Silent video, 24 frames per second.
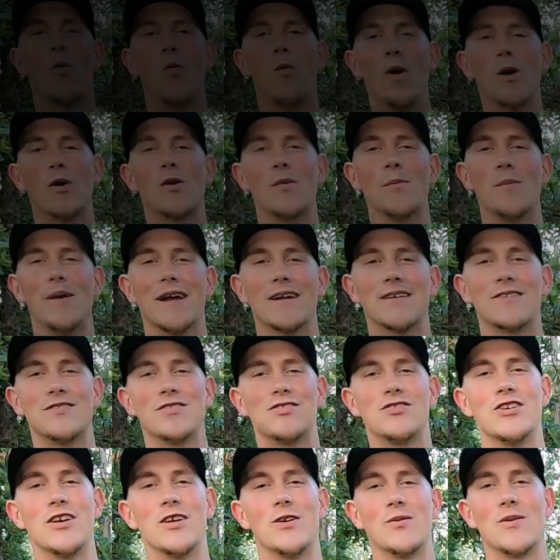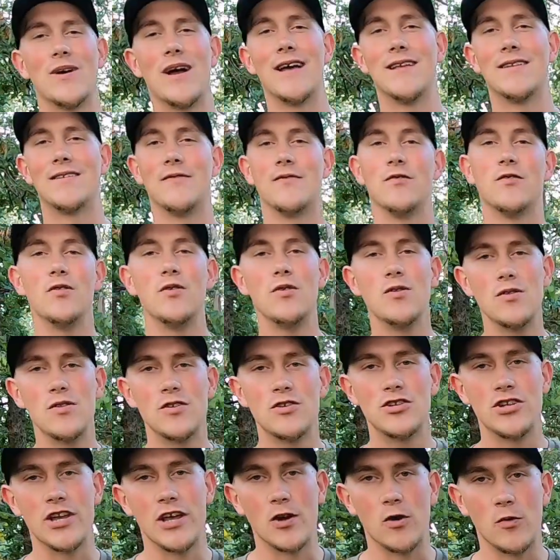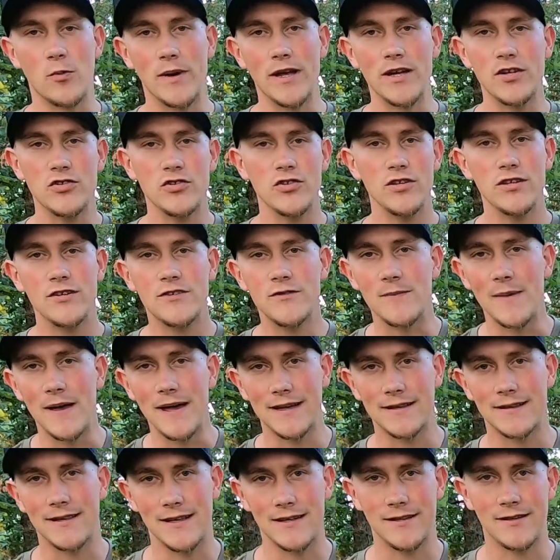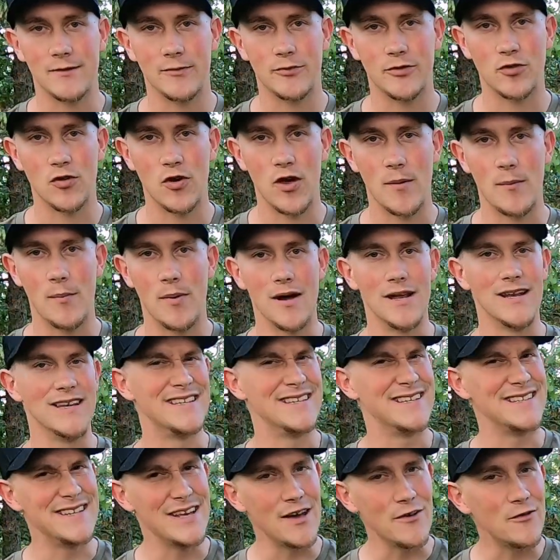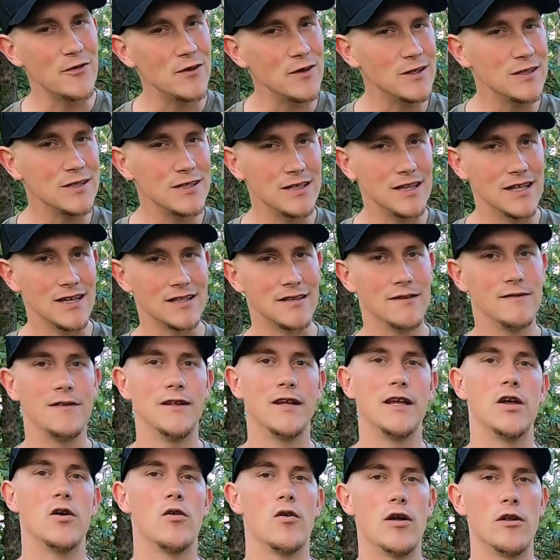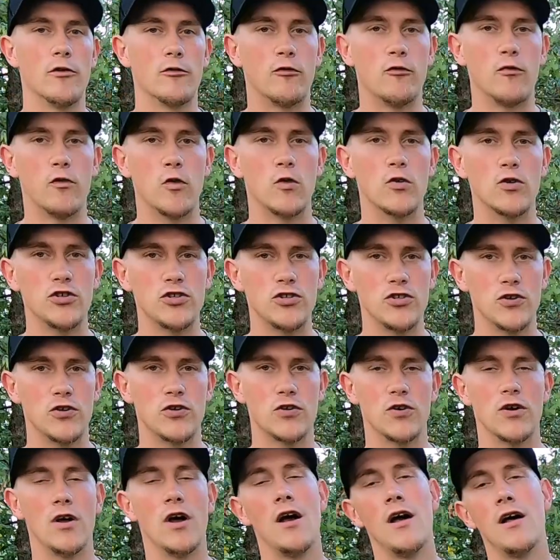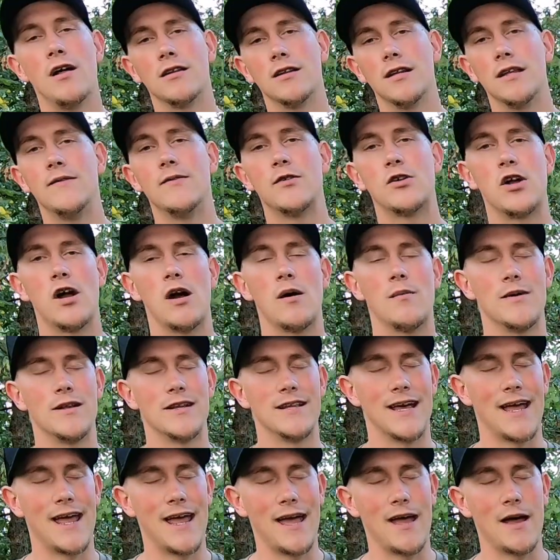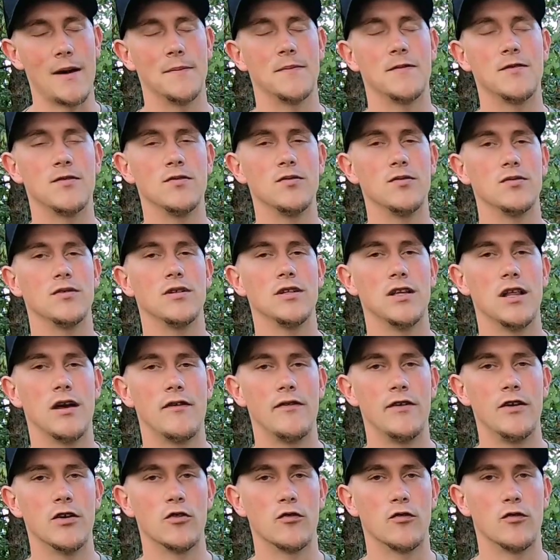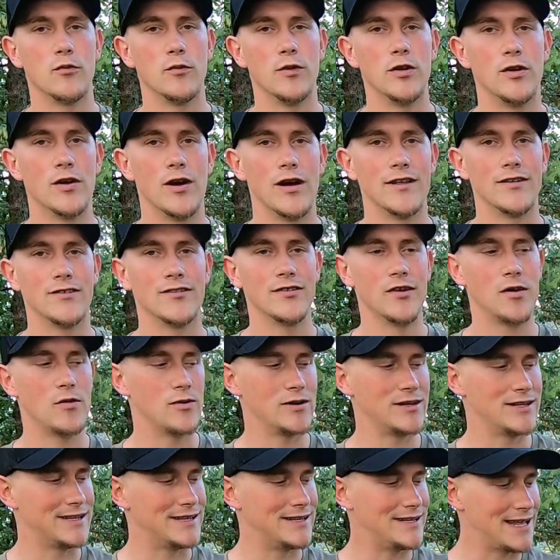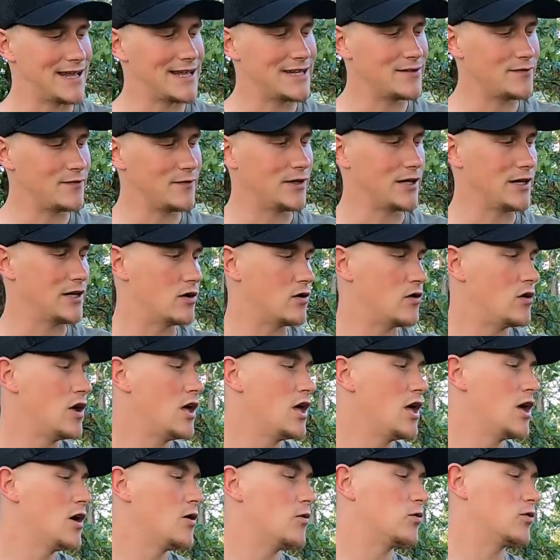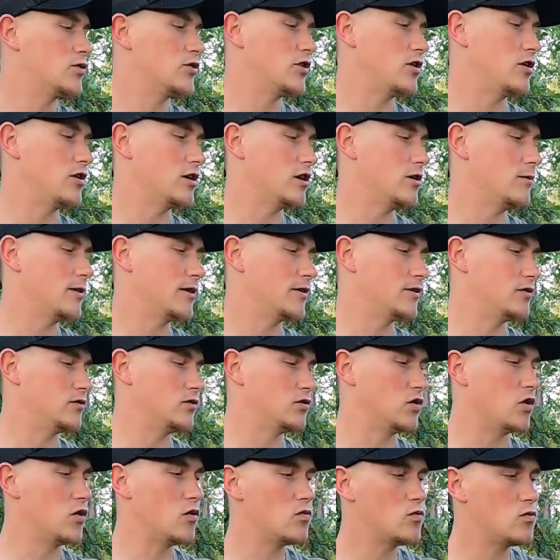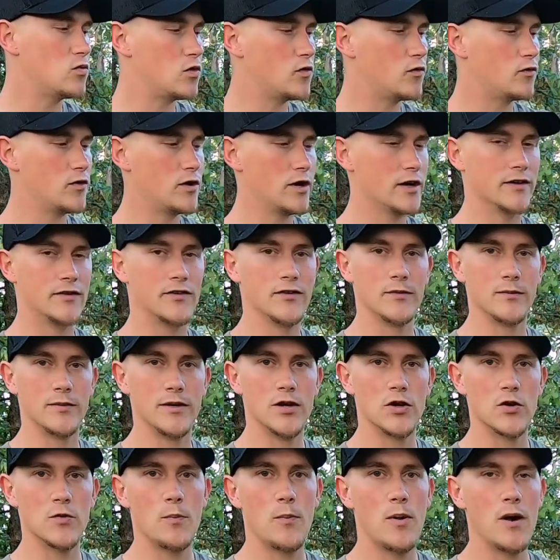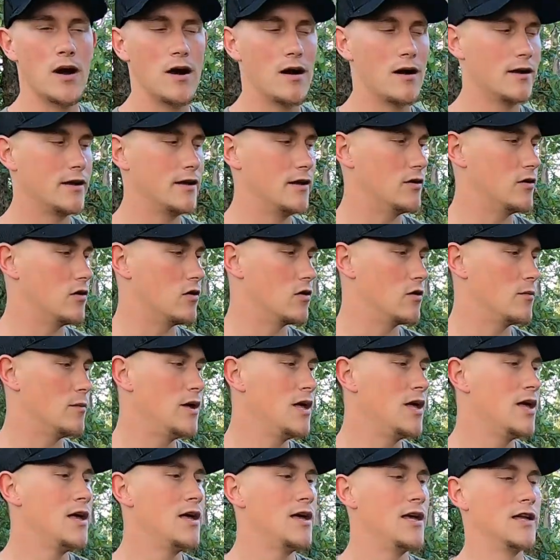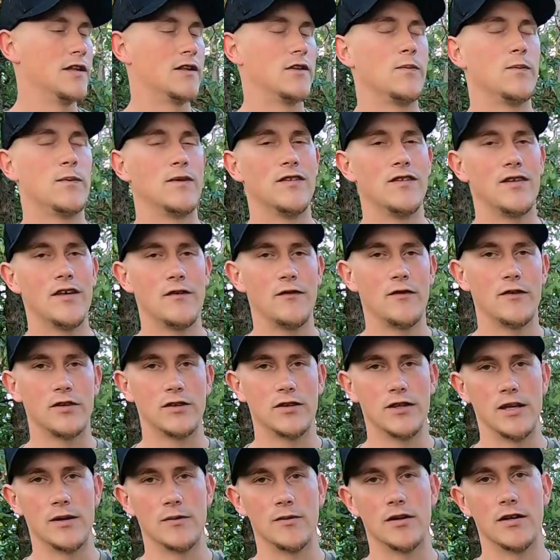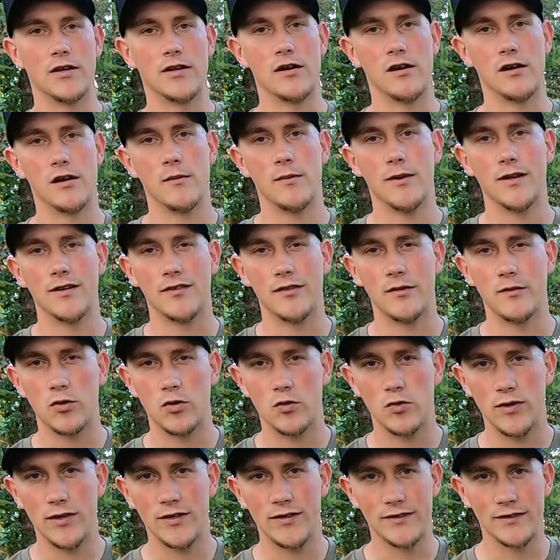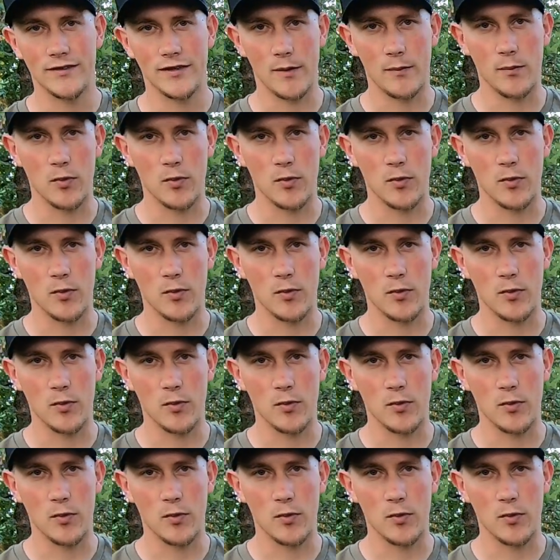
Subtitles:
Welcome back to the channel, guys. If you're new to the channel, make sure you smack that subscribe button. Definitely like the video, and for sure, leave a comment. I absolutely love hearing from you guys. So in today's video, we're talking about the Lone Wolf Custom Gear pocket arm, and specifically, I'm going to talk about some of the reasons I